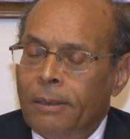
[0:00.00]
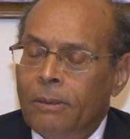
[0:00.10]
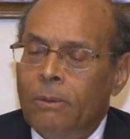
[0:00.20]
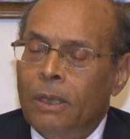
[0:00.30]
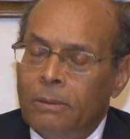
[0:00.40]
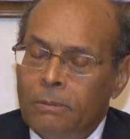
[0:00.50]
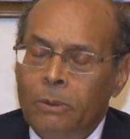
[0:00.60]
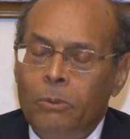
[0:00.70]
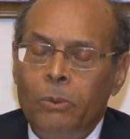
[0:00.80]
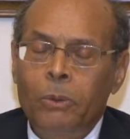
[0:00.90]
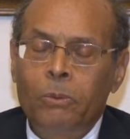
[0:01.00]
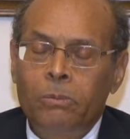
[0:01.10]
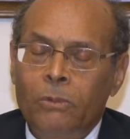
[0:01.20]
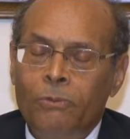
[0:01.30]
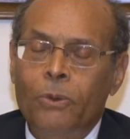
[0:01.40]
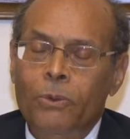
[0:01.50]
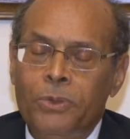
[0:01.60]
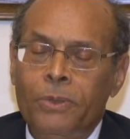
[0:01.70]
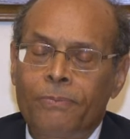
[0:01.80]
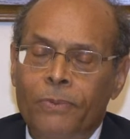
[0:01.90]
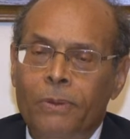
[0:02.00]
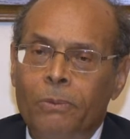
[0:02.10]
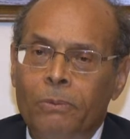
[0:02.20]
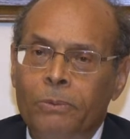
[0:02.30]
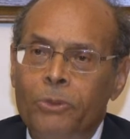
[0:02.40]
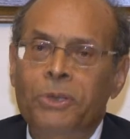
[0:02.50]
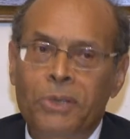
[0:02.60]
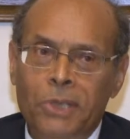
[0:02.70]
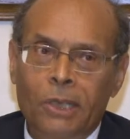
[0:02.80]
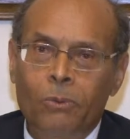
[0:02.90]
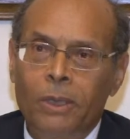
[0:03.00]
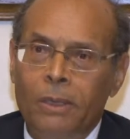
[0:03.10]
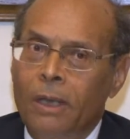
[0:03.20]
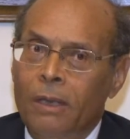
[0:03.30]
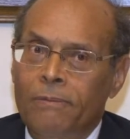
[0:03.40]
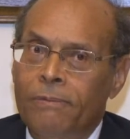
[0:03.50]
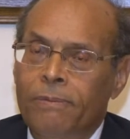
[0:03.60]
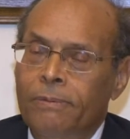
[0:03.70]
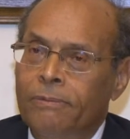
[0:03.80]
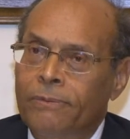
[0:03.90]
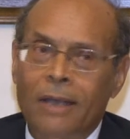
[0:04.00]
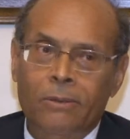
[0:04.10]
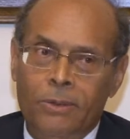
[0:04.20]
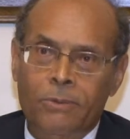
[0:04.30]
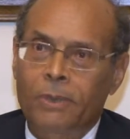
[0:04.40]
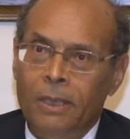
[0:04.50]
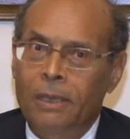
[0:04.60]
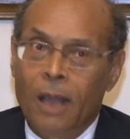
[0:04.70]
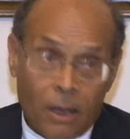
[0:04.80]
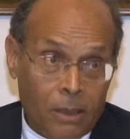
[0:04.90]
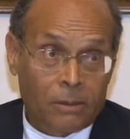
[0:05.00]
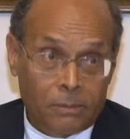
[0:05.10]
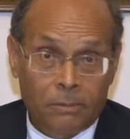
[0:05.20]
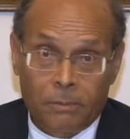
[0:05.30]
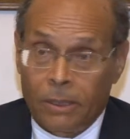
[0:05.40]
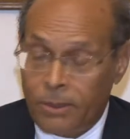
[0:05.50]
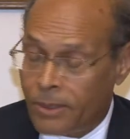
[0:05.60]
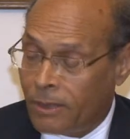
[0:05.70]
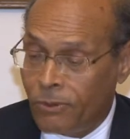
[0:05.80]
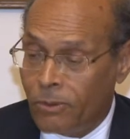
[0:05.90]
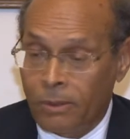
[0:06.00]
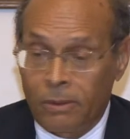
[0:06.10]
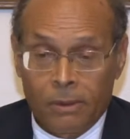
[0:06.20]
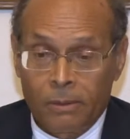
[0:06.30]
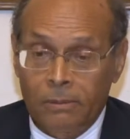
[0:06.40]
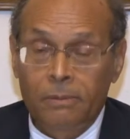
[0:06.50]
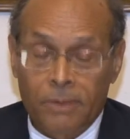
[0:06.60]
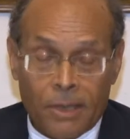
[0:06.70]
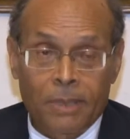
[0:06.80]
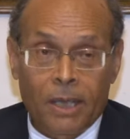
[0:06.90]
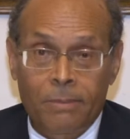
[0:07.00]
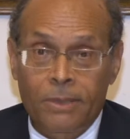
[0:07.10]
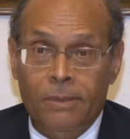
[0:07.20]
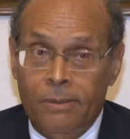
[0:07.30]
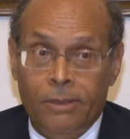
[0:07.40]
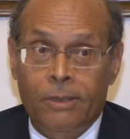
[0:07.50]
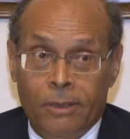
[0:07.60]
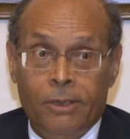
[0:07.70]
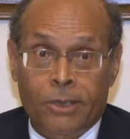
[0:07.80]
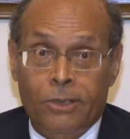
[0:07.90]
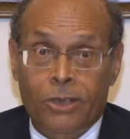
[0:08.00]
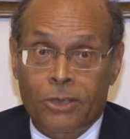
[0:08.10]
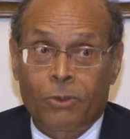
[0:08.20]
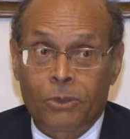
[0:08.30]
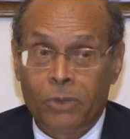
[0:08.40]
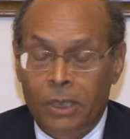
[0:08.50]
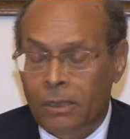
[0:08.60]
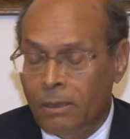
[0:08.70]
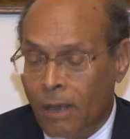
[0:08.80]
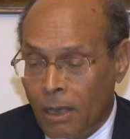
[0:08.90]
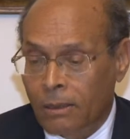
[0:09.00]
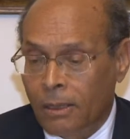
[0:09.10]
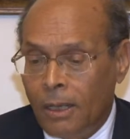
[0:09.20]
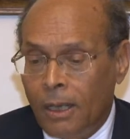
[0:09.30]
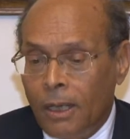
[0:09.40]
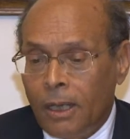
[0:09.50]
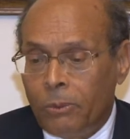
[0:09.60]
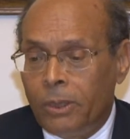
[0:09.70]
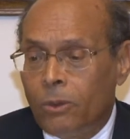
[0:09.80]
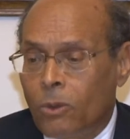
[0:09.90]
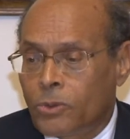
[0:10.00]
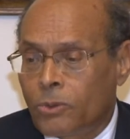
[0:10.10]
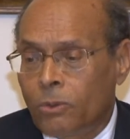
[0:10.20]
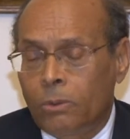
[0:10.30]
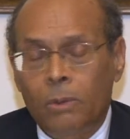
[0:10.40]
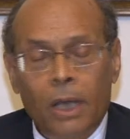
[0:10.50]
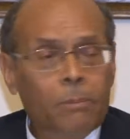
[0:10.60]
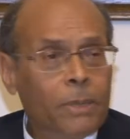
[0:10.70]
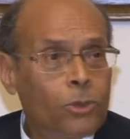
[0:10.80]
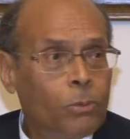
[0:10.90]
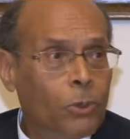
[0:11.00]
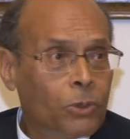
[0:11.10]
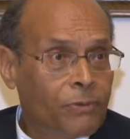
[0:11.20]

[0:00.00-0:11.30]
Well, of course, to succeed, we need a lot of factors. We need luck, because if you don't, sometimes this is just what you need, luck. We need also help and support